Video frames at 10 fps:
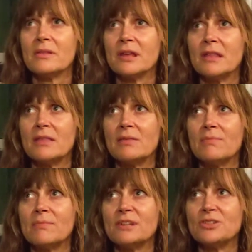like
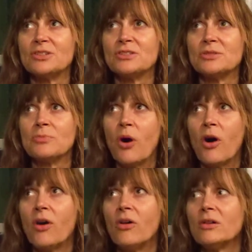such a
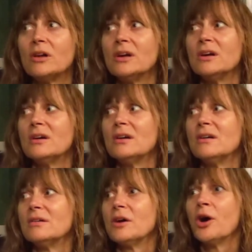small,
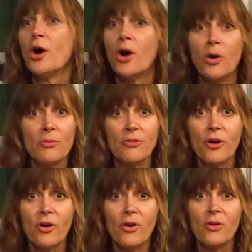
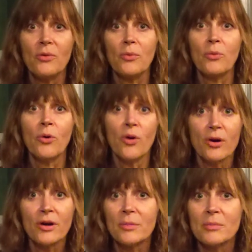hopeful,
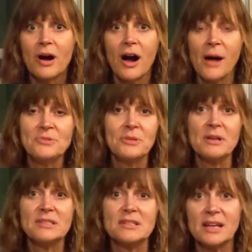warm,
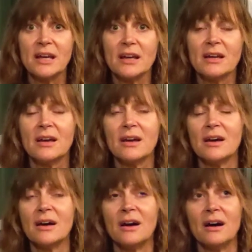optimistic
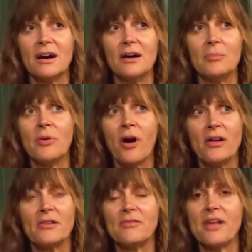um,
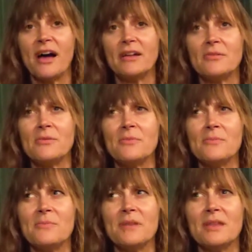part of that.
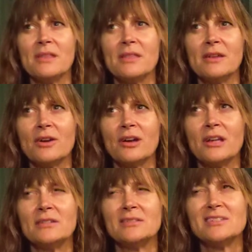There
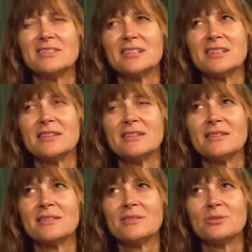is,
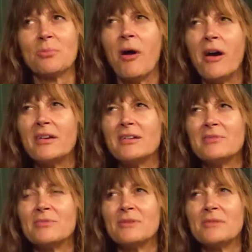there's a part,
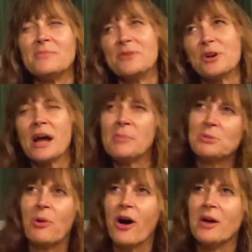they're kept
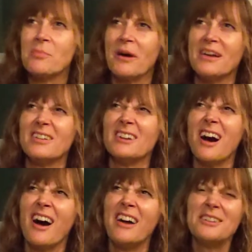apart by
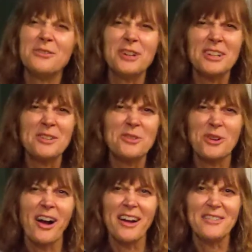kind of a
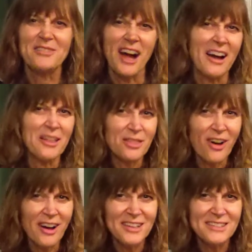contrived, I
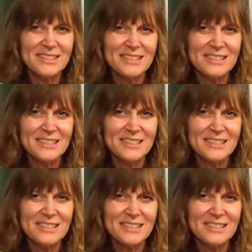thought,